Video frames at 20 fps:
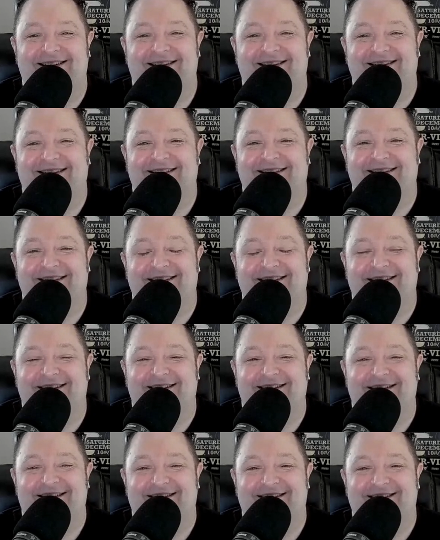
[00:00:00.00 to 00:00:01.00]

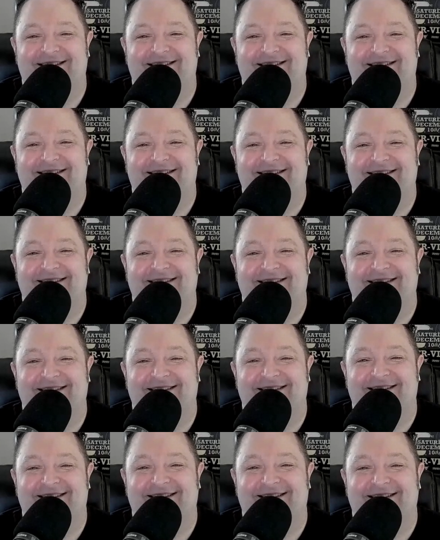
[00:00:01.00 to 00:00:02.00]

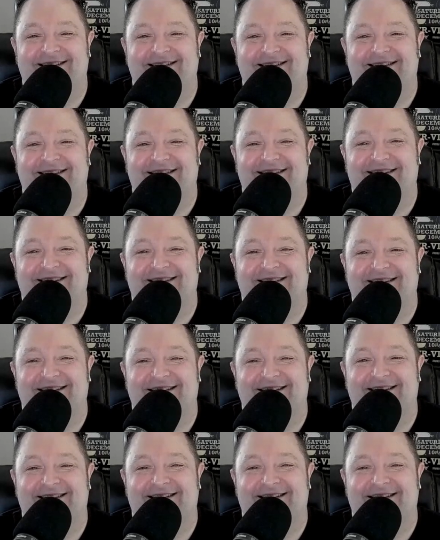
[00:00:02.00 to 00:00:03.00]

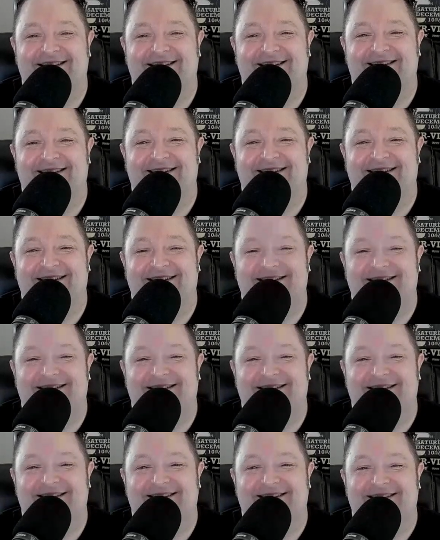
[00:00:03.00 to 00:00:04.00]

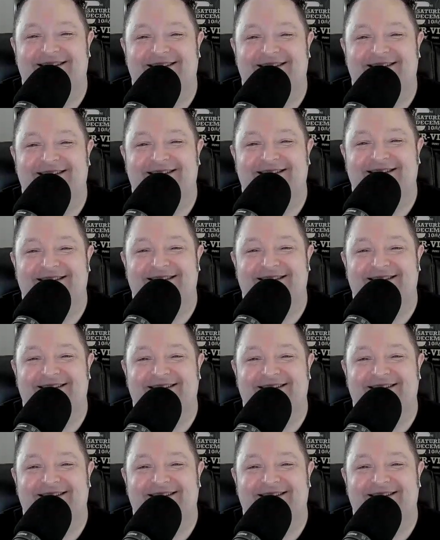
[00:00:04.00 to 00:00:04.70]
No words are spoken by the person on screen.